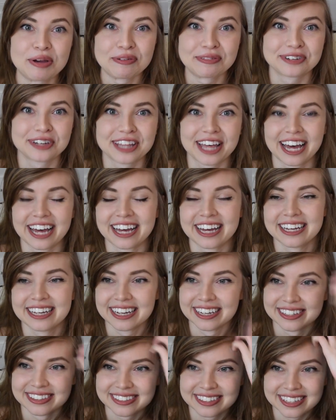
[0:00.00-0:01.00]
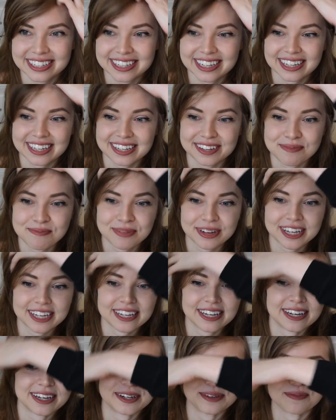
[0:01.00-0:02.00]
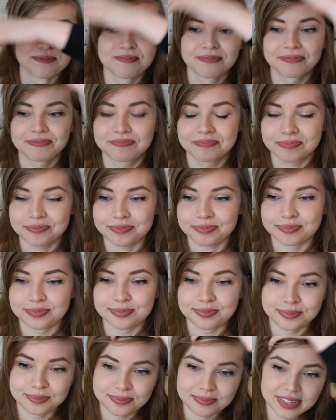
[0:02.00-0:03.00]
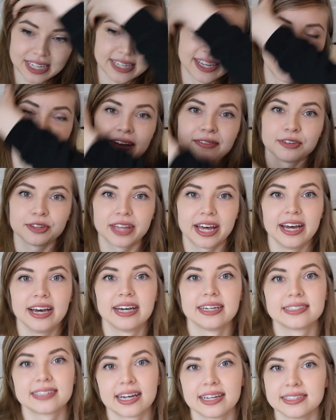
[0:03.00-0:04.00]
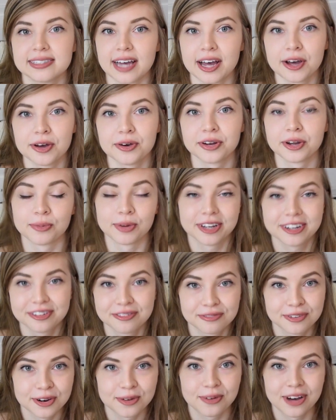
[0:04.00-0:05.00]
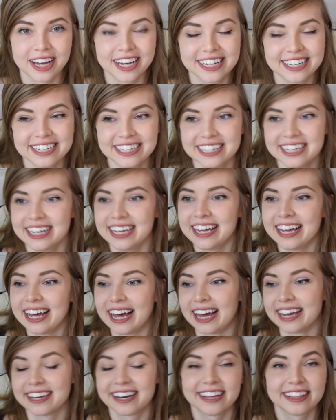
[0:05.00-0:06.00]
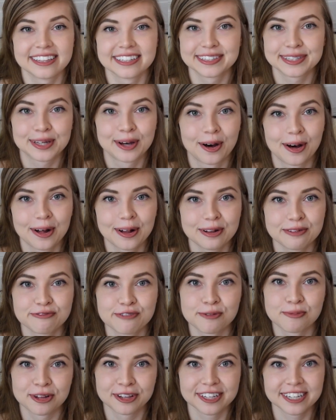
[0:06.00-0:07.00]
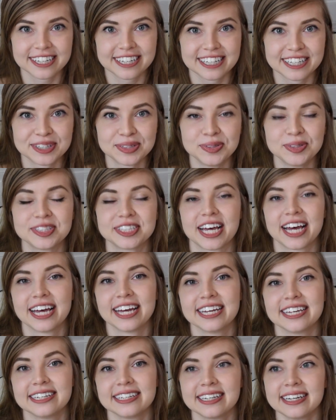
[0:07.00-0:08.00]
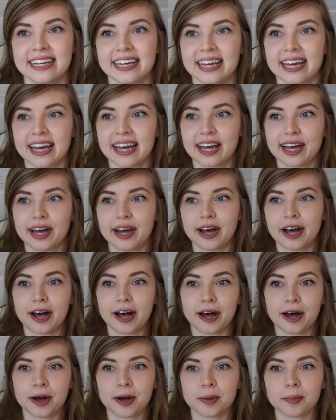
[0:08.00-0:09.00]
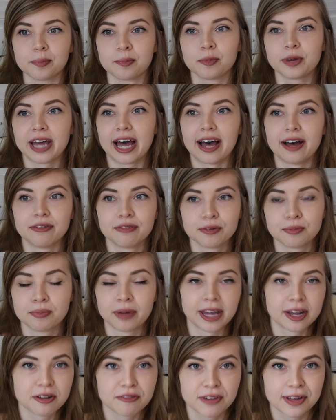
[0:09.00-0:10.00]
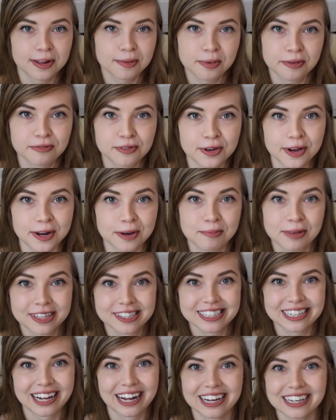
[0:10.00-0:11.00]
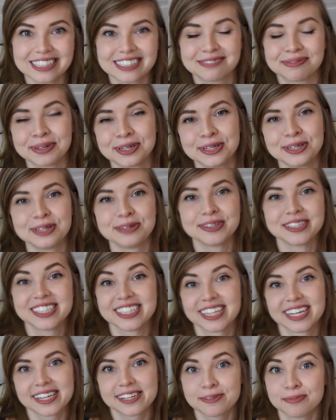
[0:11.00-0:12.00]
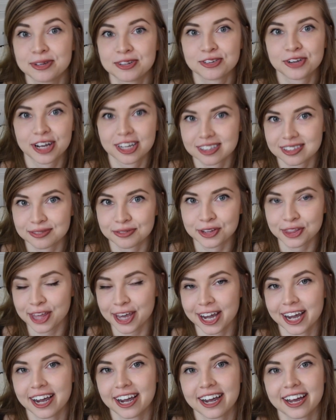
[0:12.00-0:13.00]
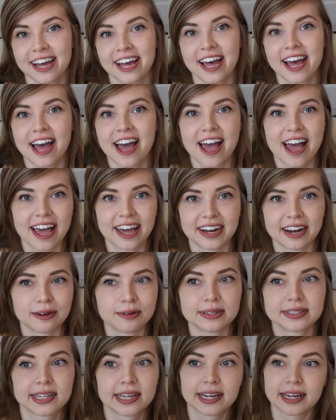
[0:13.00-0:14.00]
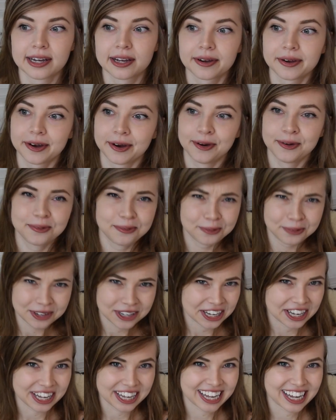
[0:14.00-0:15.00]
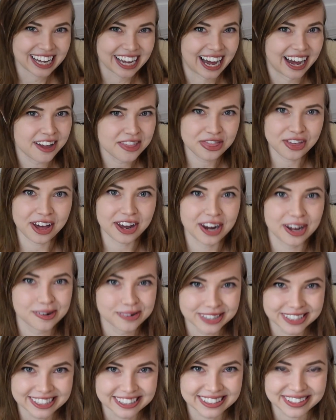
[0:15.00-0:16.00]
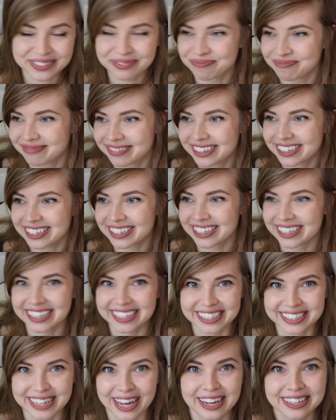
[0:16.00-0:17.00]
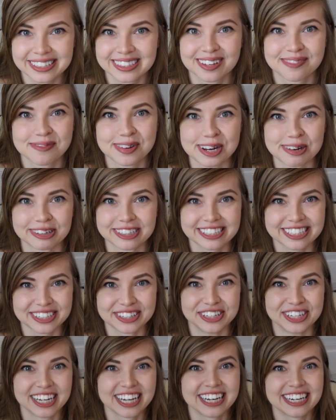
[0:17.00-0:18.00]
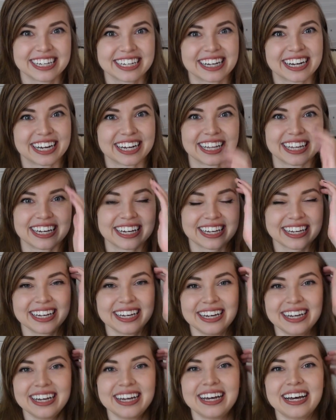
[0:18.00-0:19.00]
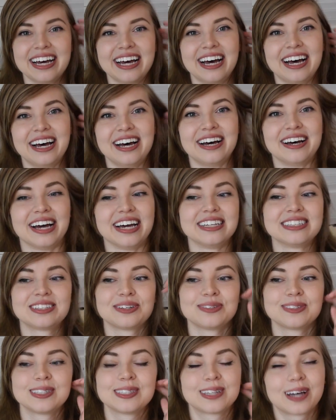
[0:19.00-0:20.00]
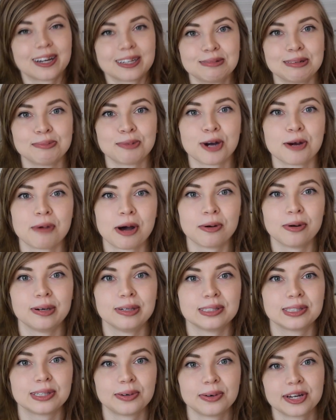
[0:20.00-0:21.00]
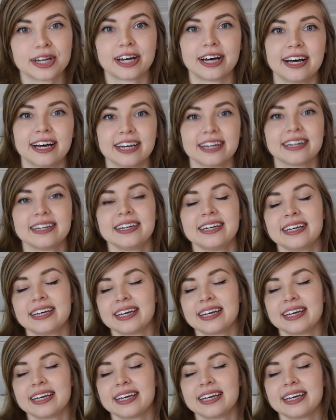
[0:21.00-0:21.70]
for that. I was really lucky. But yeah, after that I sat down, I waited for a while. I got this call from a lady who said, we have a bed available for you at a mental hospital, would you like to be transferred there? And I was like, oh, I thought I was gonna talk to somebody, what's going on here? Like, and so she talked to me more about what was going on,